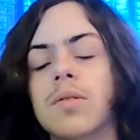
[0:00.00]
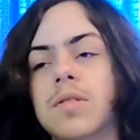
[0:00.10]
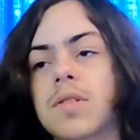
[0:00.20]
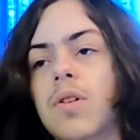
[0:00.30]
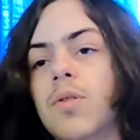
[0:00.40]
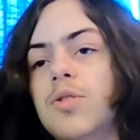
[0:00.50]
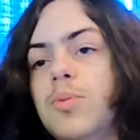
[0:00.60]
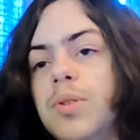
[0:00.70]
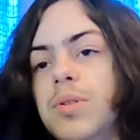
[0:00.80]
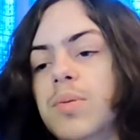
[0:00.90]
So you
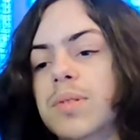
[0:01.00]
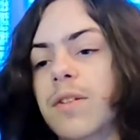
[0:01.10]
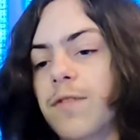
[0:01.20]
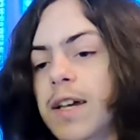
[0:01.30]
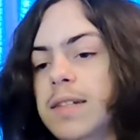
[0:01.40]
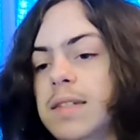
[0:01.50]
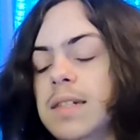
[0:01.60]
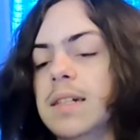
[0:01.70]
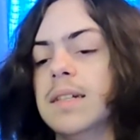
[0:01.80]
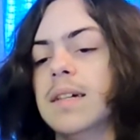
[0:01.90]
would use a fight
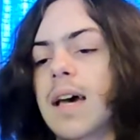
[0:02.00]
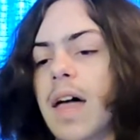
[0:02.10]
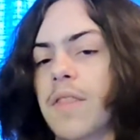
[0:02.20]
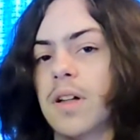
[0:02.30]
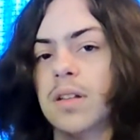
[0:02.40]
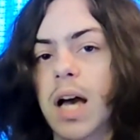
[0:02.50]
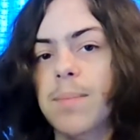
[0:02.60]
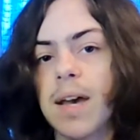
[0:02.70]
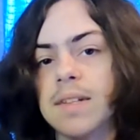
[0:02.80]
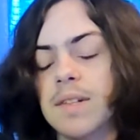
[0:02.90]
scene at the
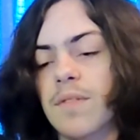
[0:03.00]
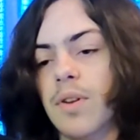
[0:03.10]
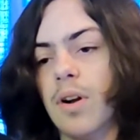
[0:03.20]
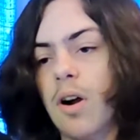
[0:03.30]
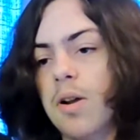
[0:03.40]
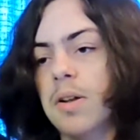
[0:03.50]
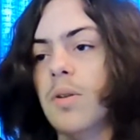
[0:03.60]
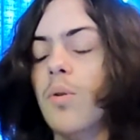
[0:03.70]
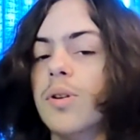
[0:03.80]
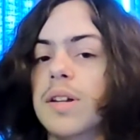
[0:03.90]
climax of their arc
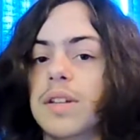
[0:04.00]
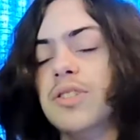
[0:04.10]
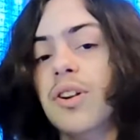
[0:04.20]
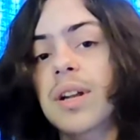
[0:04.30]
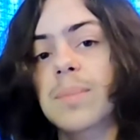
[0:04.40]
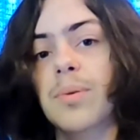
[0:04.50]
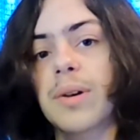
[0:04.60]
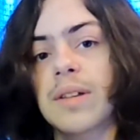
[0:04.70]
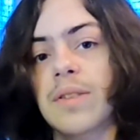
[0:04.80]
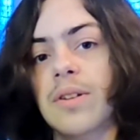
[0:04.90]
or at a turning
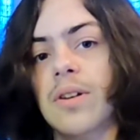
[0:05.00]
point in their